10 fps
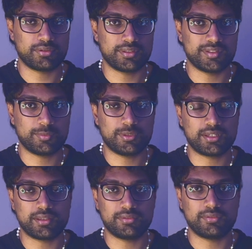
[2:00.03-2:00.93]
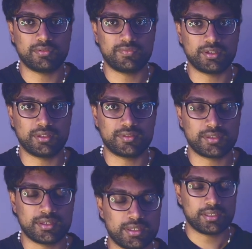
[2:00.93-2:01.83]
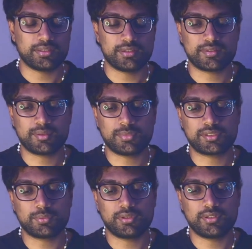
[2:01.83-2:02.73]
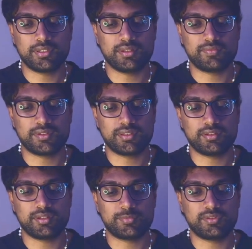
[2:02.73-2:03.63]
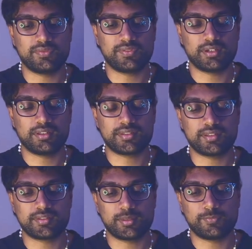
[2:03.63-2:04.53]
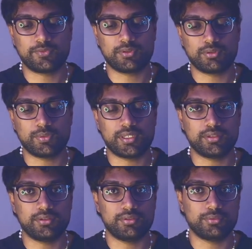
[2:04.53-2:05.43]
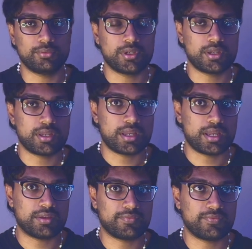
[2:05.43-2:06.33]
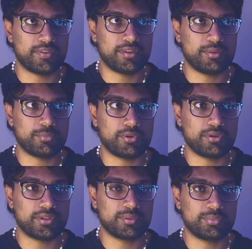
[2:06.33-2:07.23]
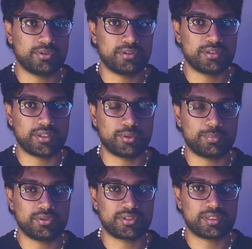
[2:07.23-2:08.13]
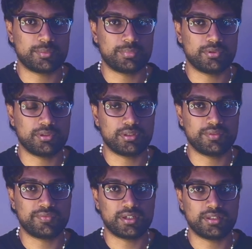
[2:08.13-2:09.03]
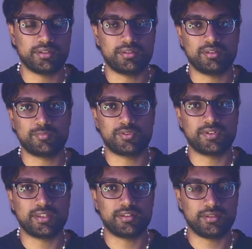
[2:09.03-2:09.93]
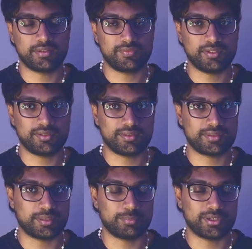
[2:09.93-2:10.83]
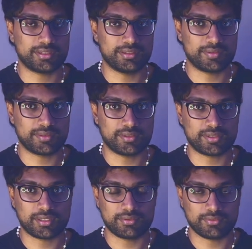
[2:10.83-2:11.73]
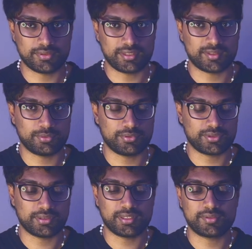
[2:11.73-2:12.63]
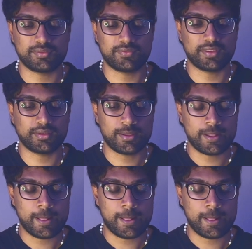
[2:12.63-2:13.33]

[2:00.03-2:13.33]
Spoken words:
the JPEG and the RAW files. There isn't much quality difference in terms of the files, except for when you have them on a computer and you push and pull the file in terms of editing features like brightness and shadows and exposure and that sort of thing,